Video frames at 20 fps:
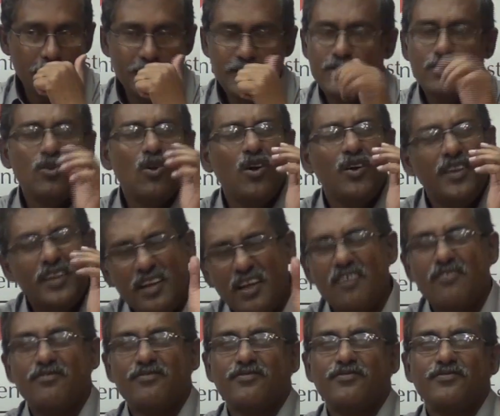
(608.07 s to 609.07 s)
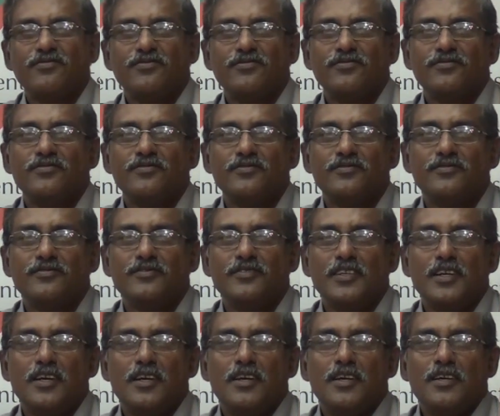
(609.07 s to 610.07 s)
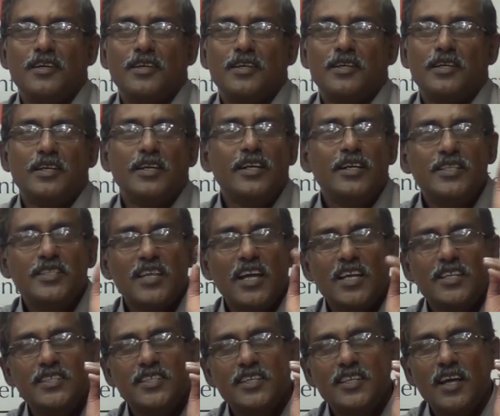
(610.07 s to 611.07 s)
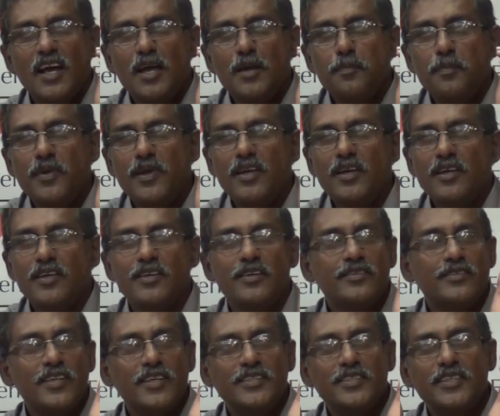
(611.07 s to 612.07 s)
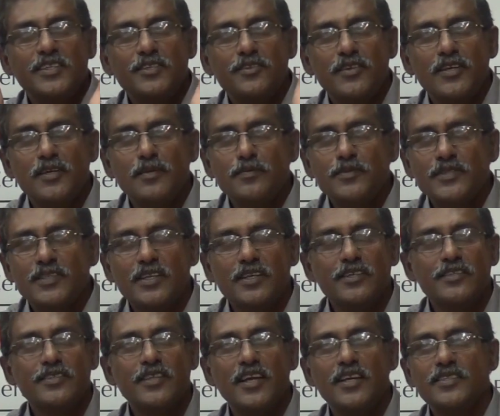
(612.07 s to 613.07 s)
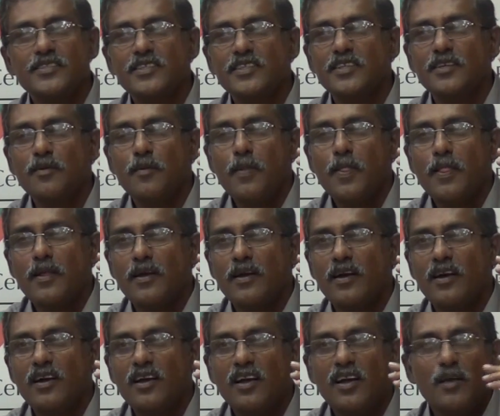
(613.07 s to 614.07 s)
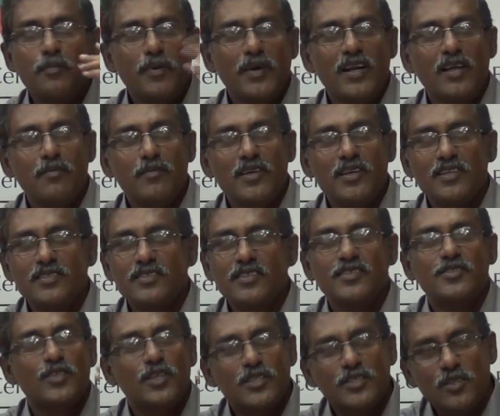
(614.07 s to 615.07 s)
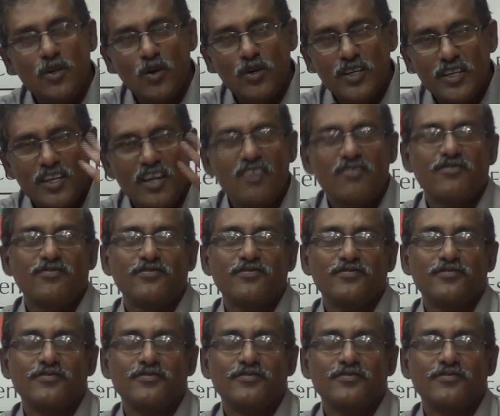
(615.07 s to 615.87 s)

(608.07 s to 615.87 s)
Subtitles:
It's not enough. Criticizing IP, criticizing TRIPS, criticizing epidemics is just not enough.